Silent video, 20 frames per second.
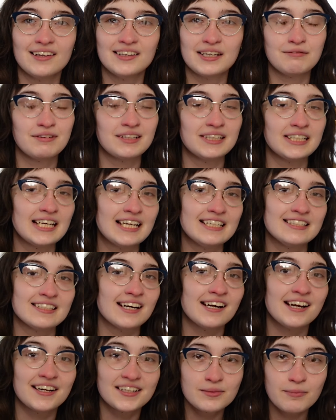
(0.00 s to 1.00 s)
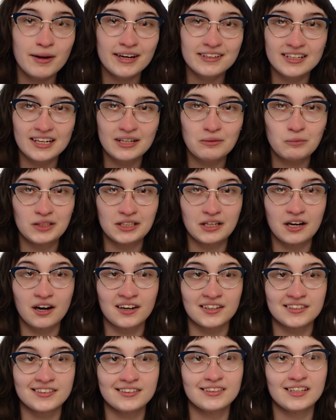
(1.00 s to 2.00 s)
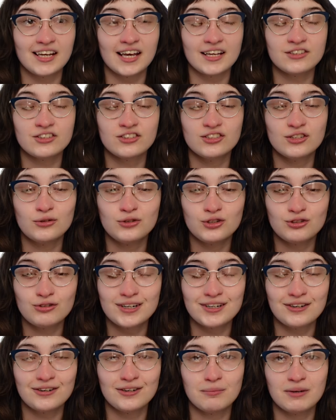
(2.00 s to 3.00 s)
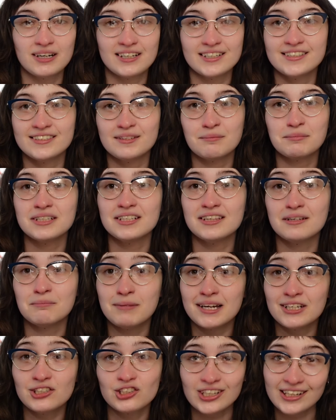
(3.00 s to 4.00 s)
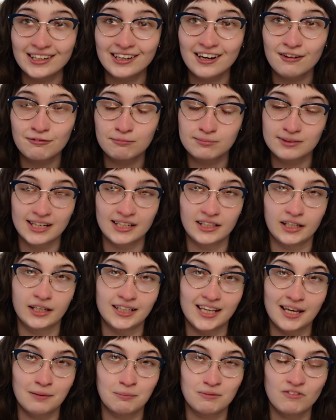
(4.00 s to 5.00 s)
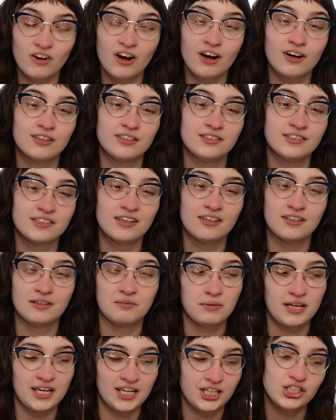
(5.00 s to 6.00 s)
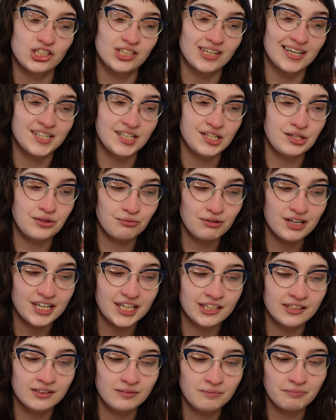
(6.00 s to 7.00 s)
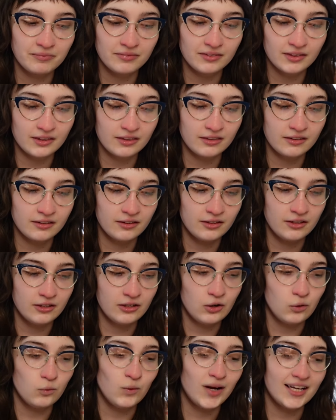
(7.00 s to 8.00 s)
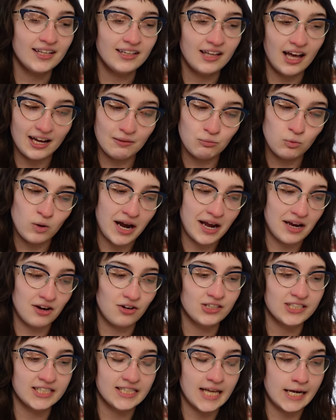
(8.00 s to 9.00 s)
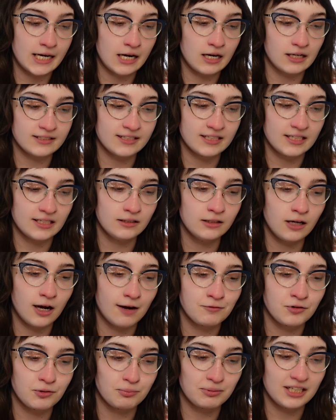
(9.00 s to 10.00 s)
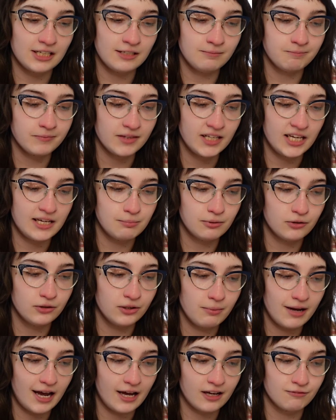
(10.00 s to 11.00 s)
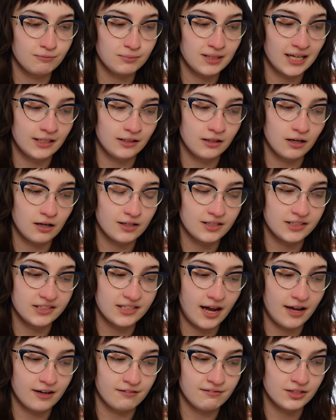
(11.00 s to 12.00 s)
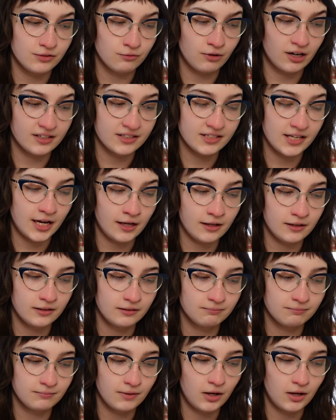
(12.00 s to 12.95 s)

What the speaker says: Ellie really isn't expecting when Gaunt gets so triggered by simply the mention of playing the game of cards on page 93. Well, I'm wired, said Huxton comfortably. He pulled a pack of playing cards out of his rucksack.